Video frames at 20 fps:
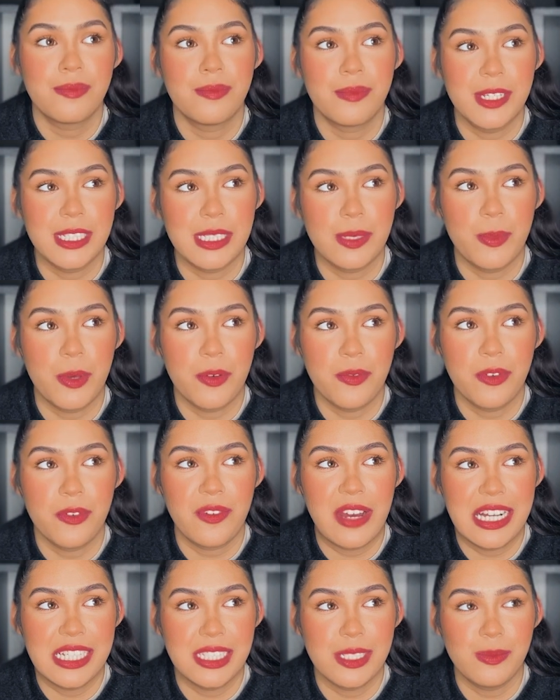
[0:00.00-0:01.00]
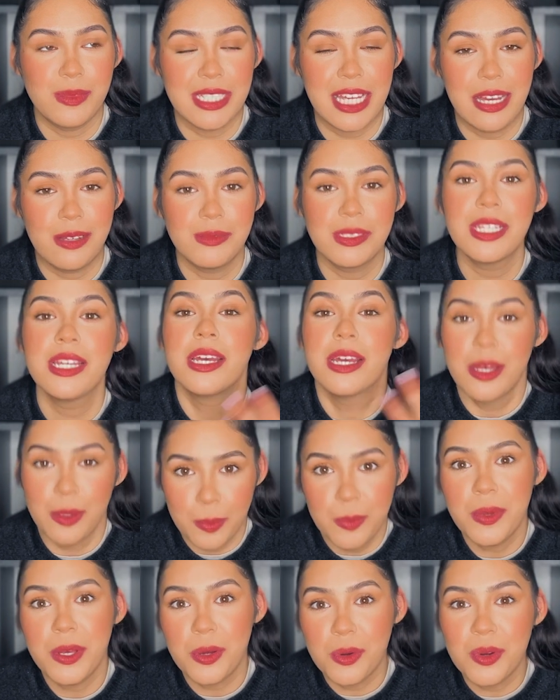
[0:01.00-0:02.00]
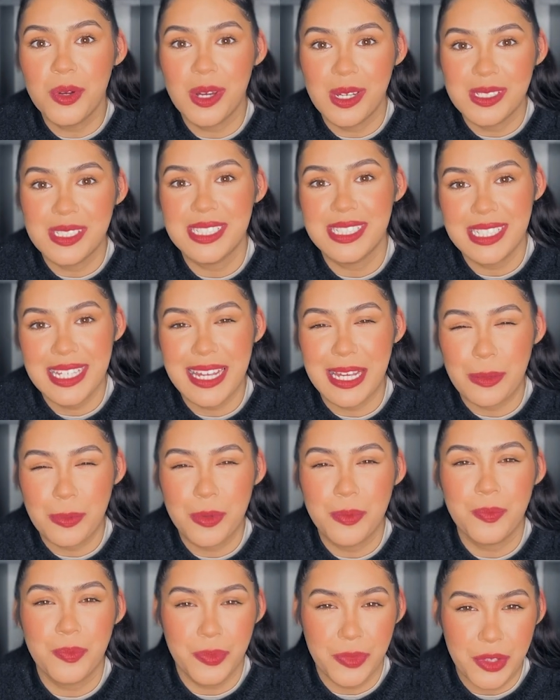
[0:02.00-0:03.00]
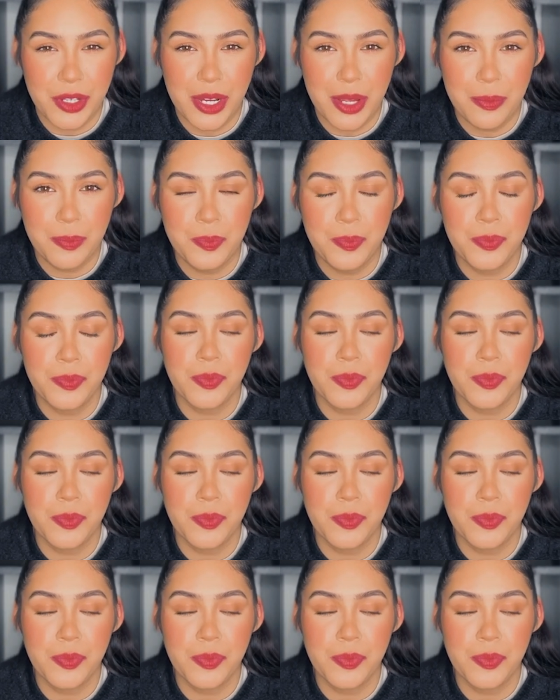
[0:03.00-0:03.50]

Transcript: Puts a bit of a fight sometimes, but he'll go to sleep, you know?